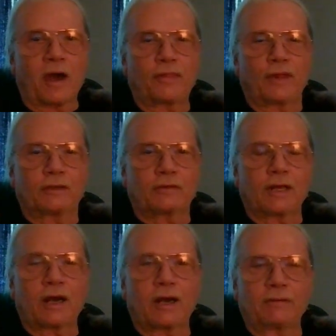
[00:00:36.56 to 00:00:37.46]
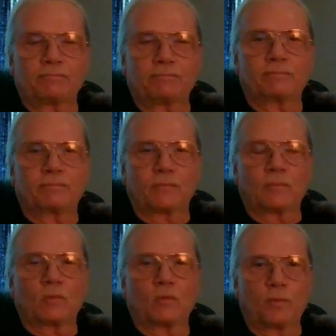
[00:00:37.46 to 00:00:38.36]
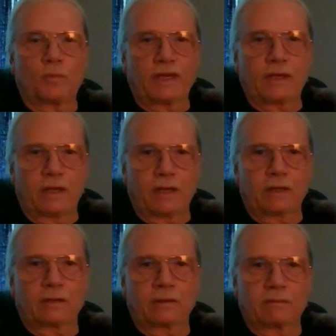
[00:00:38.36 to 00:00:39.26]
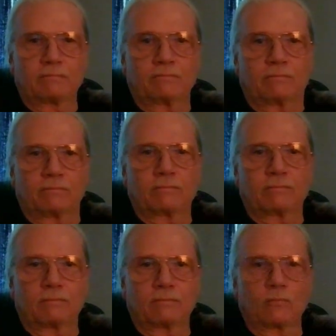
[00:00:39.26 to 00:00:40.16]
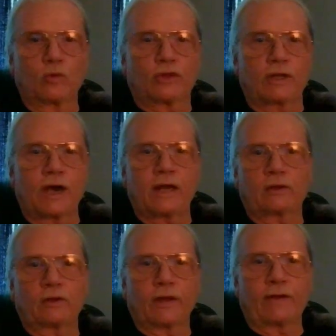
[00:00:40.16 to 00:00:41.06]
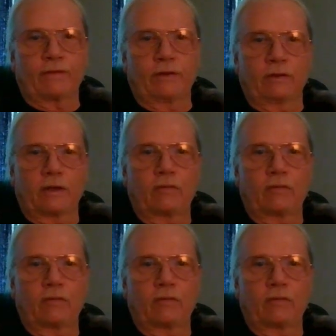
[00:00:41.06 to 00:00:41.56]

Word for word: I think that I will begin with 9 11.